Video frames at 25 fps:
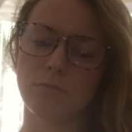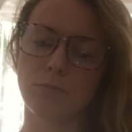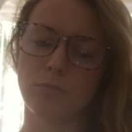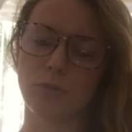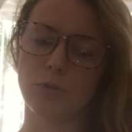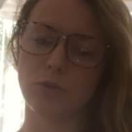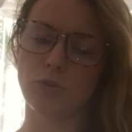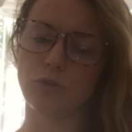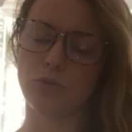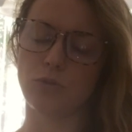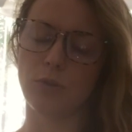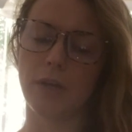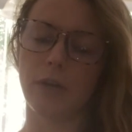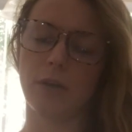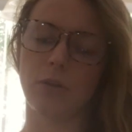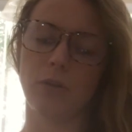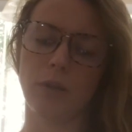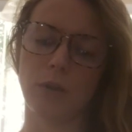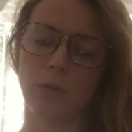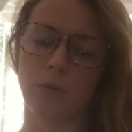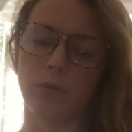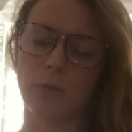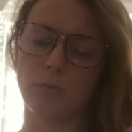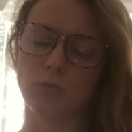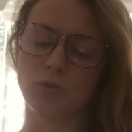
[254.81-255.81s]
portrayal,
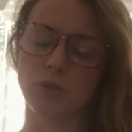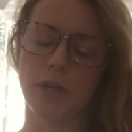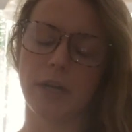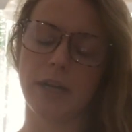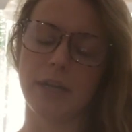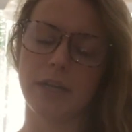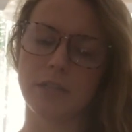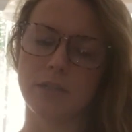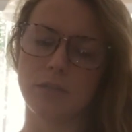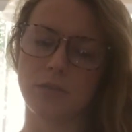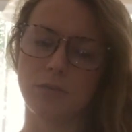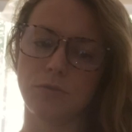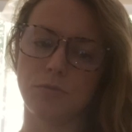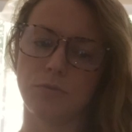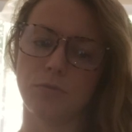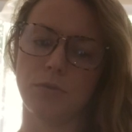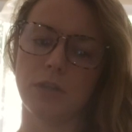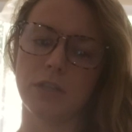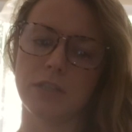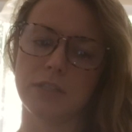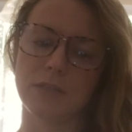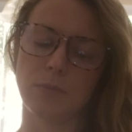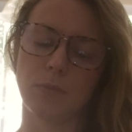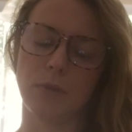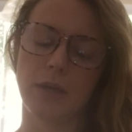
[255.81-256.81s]
like what I'm trying to
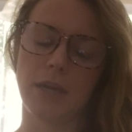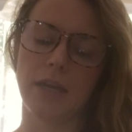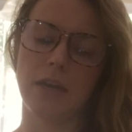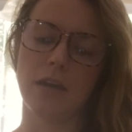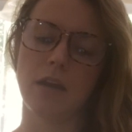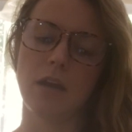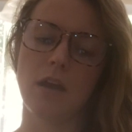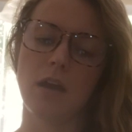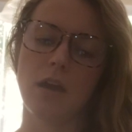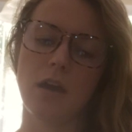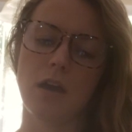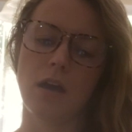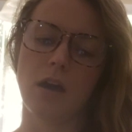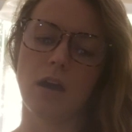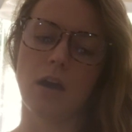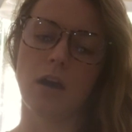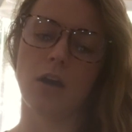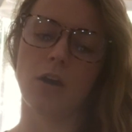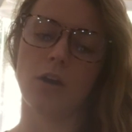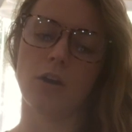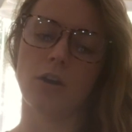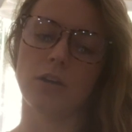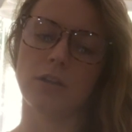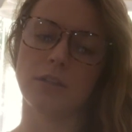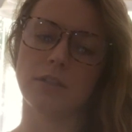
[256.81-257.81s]
explain
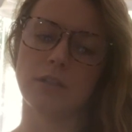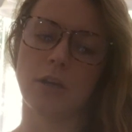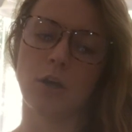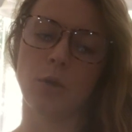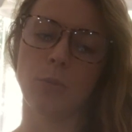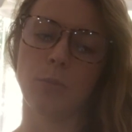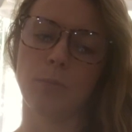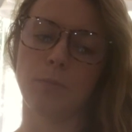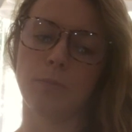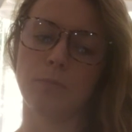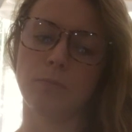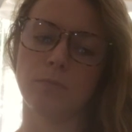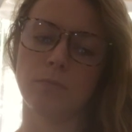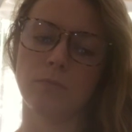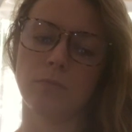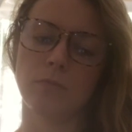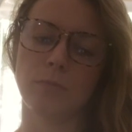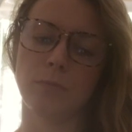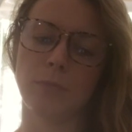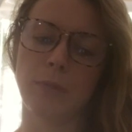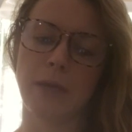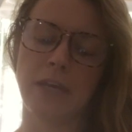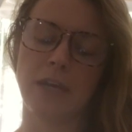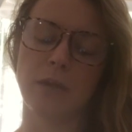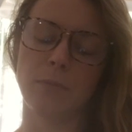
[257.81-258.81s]
or help
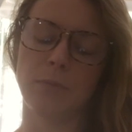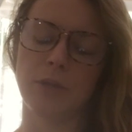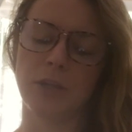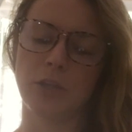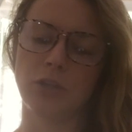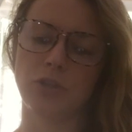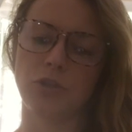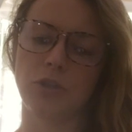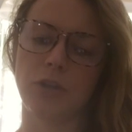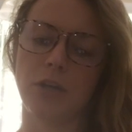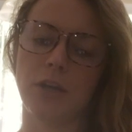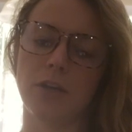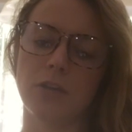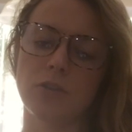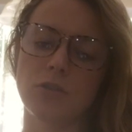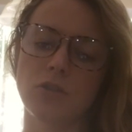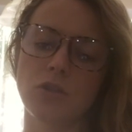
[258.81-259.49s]
paint a picture here.